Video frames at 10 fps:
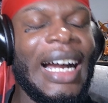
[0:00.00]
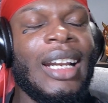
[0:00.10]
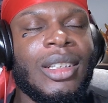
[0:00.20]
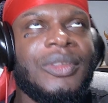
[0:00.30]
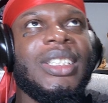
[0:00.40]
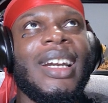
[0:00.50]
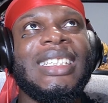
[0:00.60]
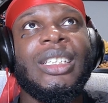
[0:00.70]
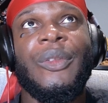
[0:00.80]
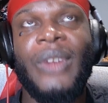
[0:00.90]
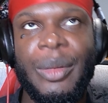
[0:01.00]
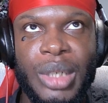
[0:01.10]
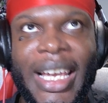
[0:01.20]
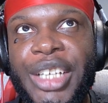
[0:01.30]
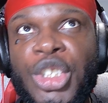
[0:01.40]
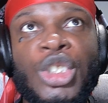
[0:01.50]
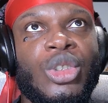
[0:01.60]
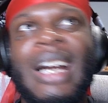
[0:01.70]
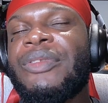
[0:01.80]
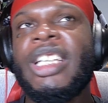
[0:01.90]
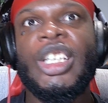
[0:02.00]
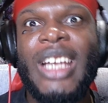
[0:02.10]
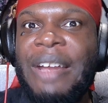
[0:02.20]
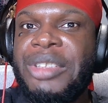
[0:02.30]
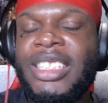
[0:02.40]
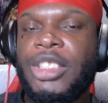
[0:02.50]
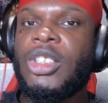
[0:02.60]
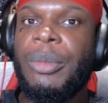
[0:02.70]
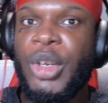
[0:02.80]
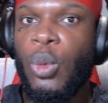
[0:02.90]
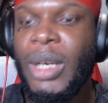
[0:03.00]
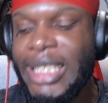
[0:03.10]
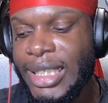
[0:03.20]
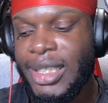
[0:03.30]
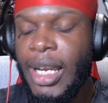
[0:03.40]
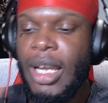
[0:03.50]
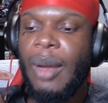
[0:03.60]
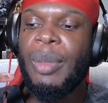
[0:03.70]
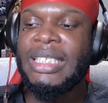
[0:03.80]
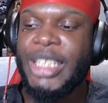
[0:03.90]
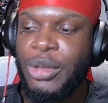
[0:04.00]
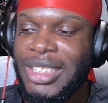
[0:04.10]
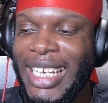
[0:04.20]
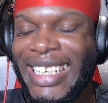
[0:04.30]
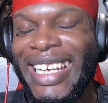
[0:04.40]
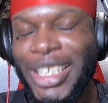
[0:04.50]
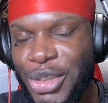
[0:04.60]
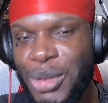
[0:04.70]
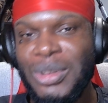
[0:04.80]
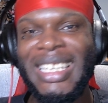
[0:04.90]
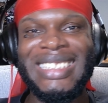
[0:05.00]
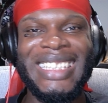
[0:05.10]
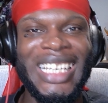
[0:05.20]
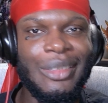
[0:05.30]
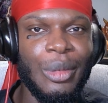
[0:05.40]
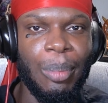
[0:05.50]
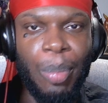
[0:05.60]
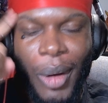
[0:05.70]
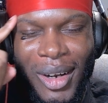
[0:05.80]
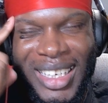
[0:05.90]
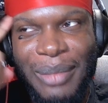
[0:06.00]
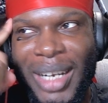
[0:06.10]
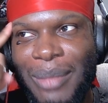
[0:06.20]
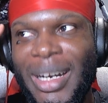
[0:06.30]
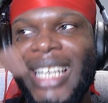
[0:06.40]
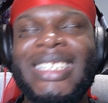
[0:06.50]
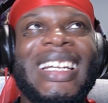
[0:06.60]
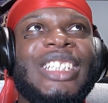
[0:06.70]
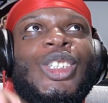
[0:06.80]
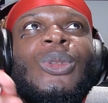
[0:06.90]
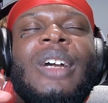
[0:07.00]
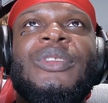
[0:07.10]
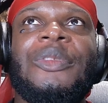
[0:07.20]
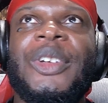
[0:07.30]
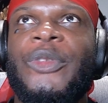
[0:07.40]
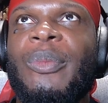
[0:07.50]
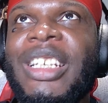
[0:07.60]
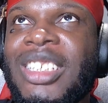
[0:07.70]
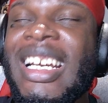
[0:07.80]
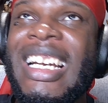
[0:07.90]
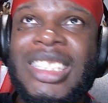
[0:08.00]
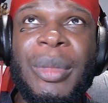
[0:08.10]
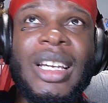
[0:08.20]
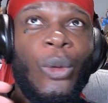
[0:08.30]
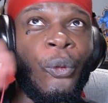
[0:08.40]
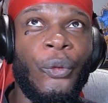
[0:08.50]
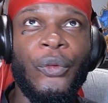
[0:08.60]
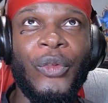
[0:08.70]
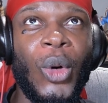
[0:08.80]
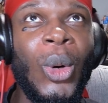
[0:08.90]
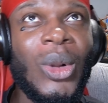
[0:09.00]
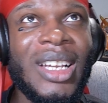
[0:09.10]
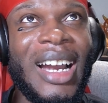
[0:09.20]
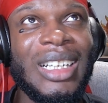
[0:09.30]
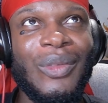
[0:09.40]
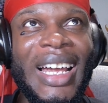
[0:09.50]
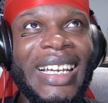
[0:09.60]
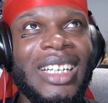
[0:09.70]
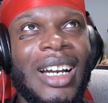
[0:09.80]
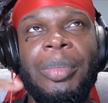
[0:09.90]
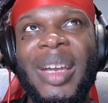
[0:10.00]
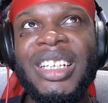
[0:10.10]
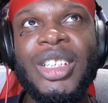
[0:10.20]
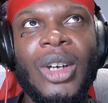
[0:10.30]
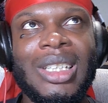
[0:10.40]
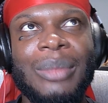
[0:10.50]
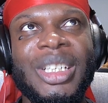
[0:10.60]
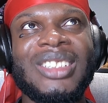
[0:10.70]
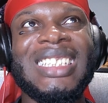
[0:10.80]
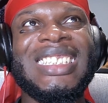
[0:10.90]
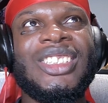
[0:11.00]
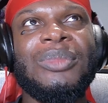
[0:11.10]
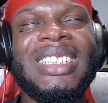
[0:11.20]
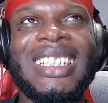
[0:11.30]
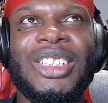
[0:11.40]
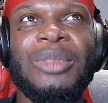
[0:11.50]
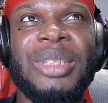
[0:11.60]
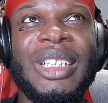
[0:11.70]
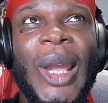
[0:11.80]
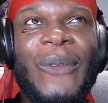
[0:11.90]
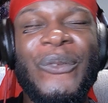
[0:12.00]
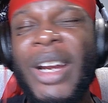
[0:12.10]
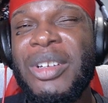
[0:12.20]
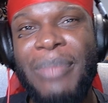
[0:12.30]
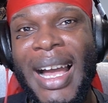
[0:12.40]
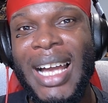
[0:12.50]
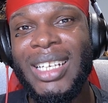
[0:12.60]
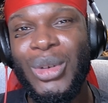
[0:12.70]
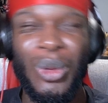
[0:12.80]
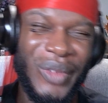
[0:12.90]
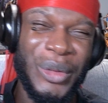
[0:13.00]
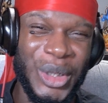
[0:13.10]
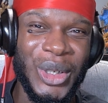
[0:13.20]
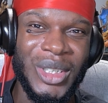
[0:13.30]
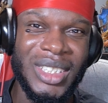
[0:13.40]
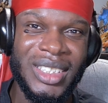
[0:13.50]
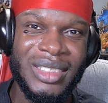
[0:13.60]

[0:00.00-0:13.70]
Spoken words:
I love the idea of fabrication, crafting, and everything that's coming with it, but there is an issue that keeps boggling my mind, and I don't have enough information to make a full kind of like of opinion on it, because it's something that could be very bad or very good.